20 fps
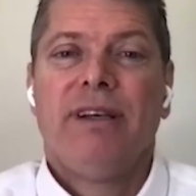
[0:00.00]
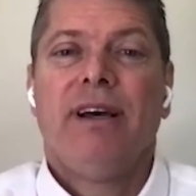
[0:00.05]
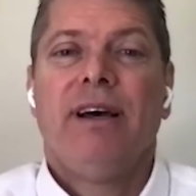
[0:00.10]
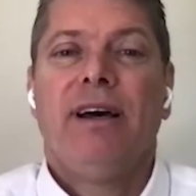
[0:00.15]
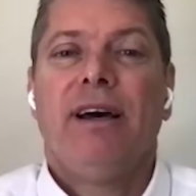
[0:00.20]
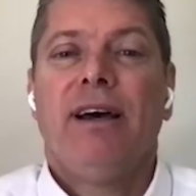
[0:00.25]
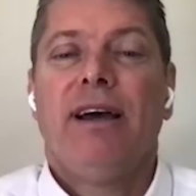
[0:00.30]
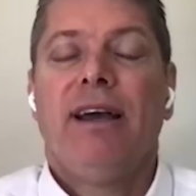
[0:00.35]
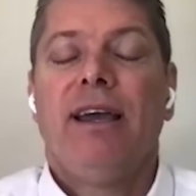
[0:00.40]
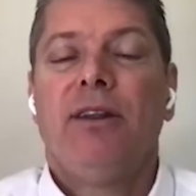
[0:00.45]

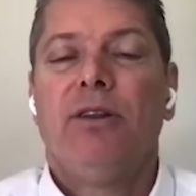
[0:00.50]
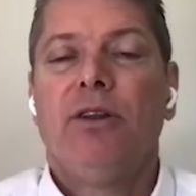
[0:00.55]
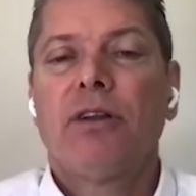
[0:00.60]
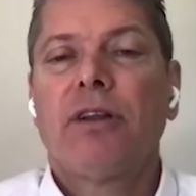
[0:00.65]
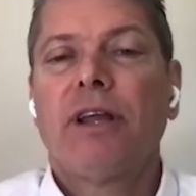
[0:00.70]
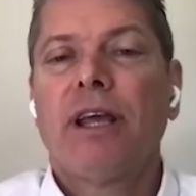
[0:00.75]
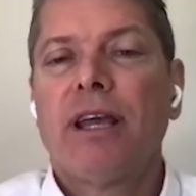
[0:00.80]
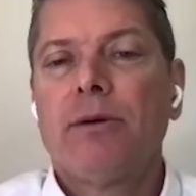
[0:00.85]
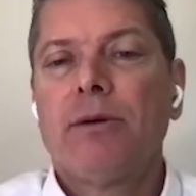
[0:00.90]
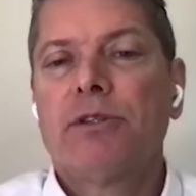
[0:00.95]
It looked
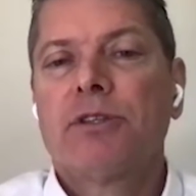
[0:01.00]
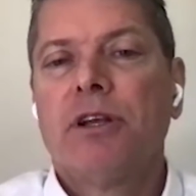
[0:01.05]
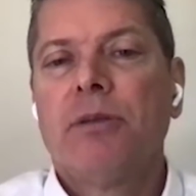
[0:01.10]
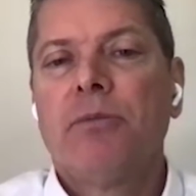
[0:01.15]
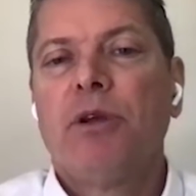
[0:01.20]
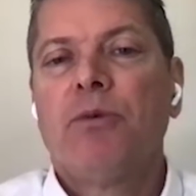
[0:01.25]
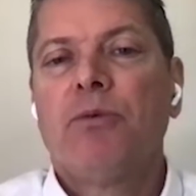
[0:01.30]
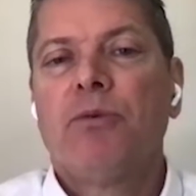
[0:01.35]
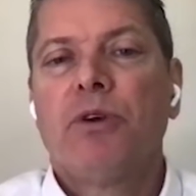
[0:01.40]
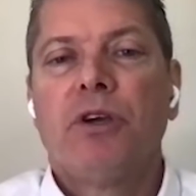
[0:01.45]
like it was going
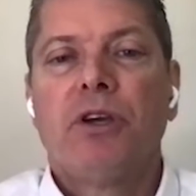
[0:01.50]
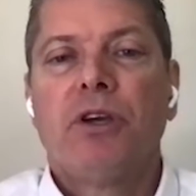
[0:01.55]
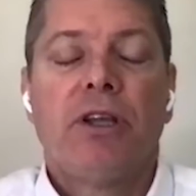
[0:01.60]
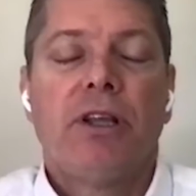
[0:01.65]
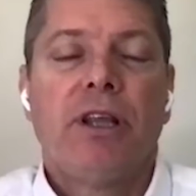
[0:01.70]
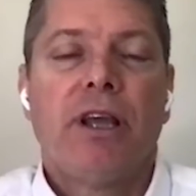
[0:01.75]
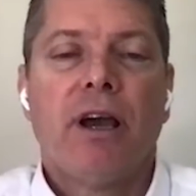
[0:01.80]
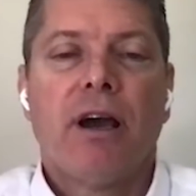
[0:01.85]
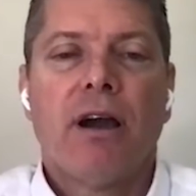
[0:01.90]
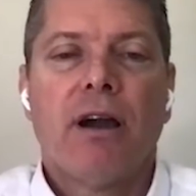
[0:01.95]
to be
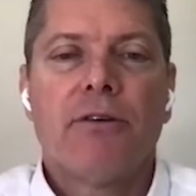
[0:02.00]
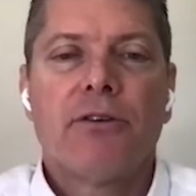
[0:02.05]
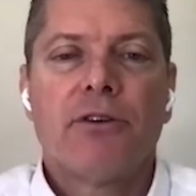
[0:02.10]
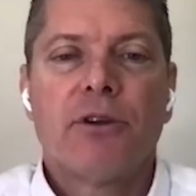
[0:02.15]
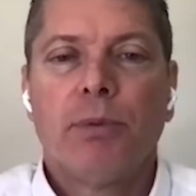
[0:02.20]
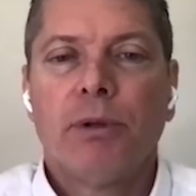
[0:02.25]
really hard to